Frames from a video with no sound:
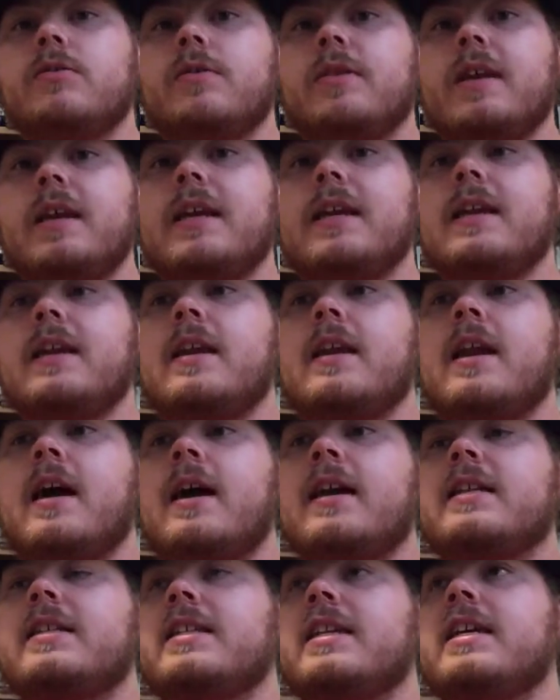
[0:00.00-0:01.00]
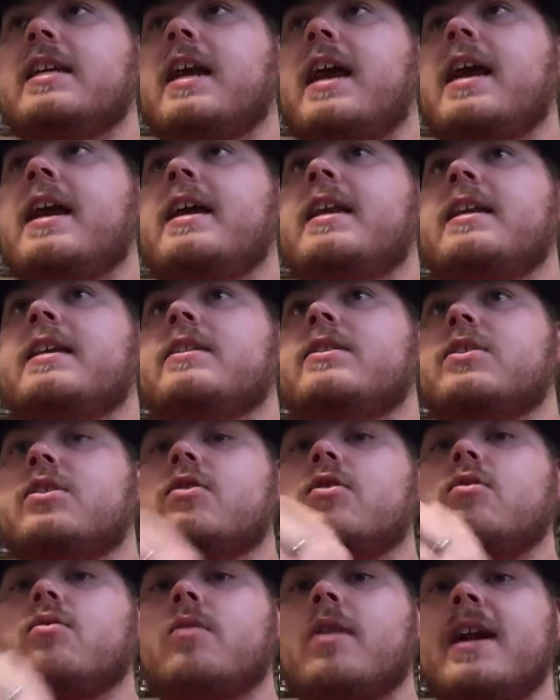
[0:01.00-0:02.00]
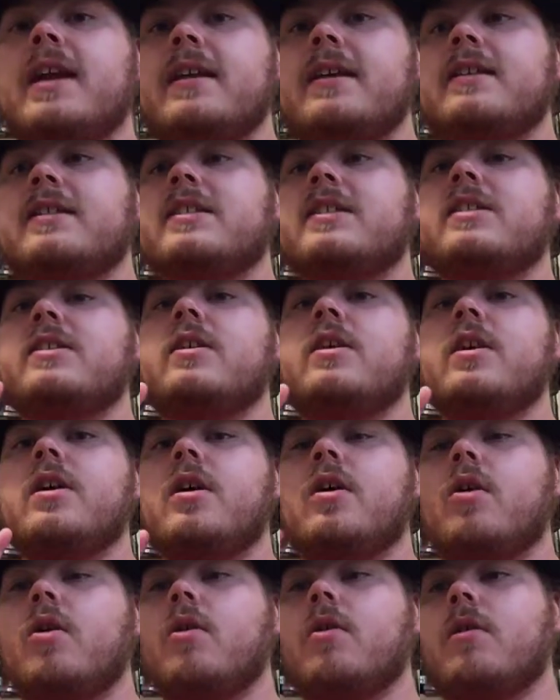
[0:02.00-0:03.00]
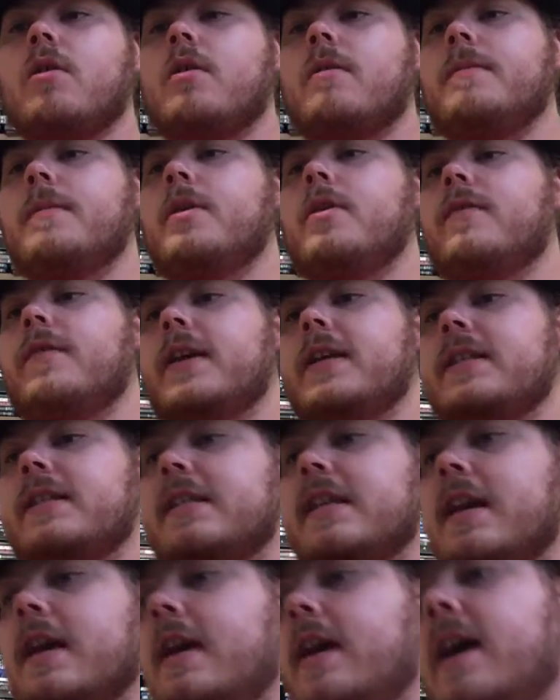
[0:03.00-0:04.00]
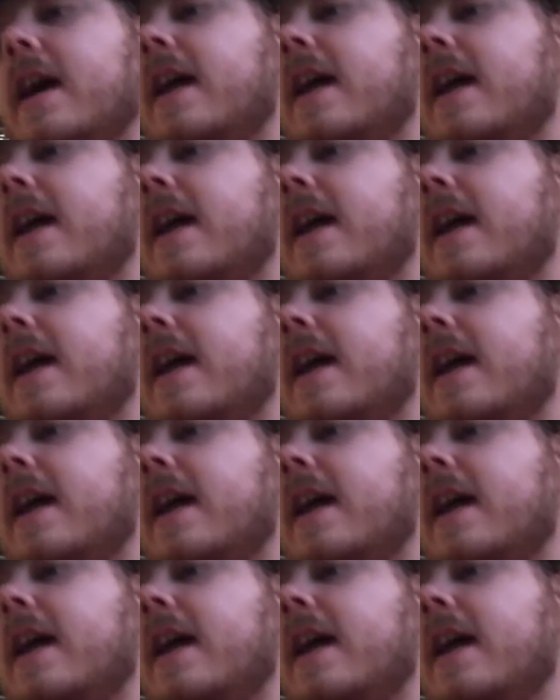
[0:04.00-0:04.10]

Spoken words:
to the 1980s greatest horror movies.